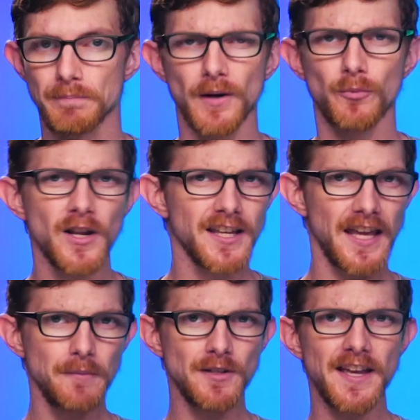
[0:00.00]
But when it
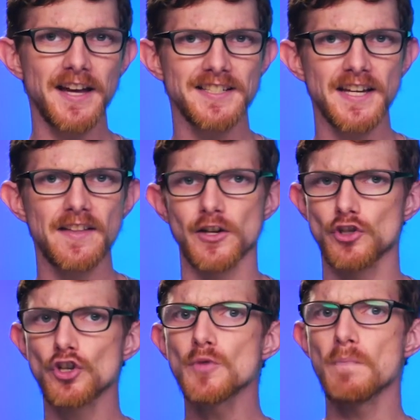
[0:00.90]
came to the idea that
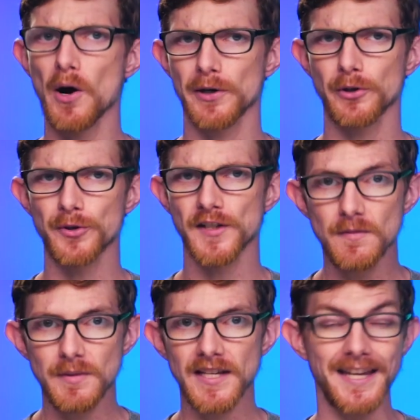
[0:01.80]
two particles
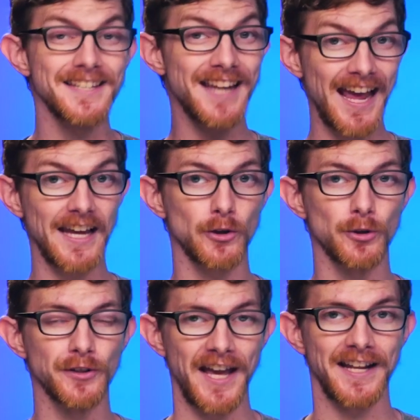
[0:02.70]
can be
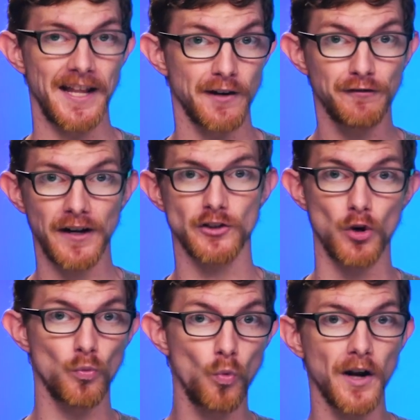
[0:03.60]
entangled and an effect
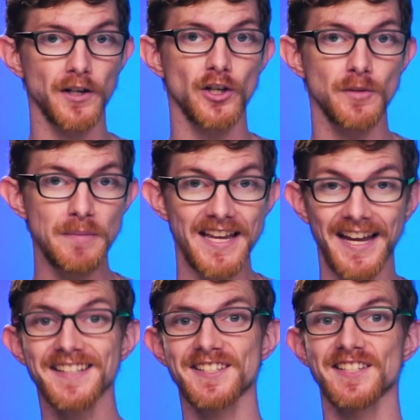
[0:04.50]
on one could be
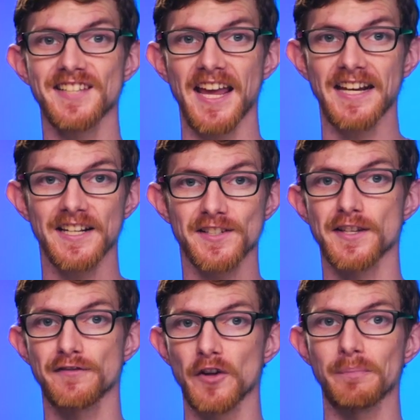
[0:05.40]

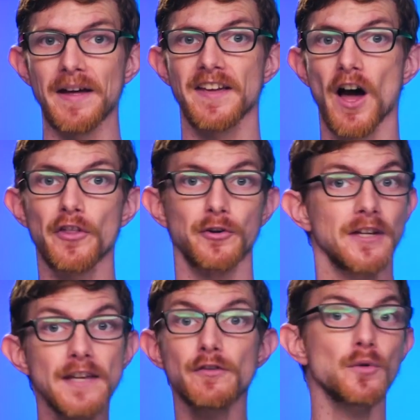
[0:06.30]
instantaneously felt by the other,
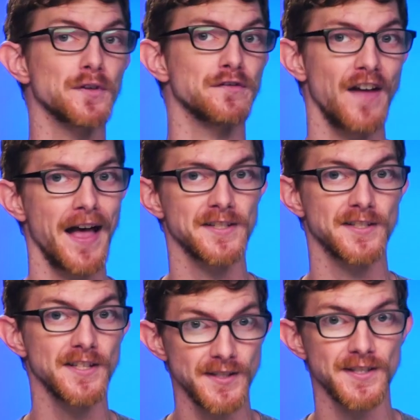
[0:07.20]
even over
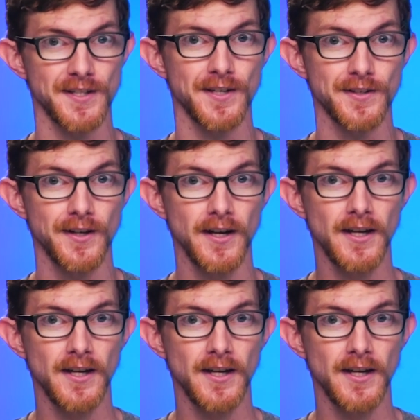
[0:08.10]
vast distances,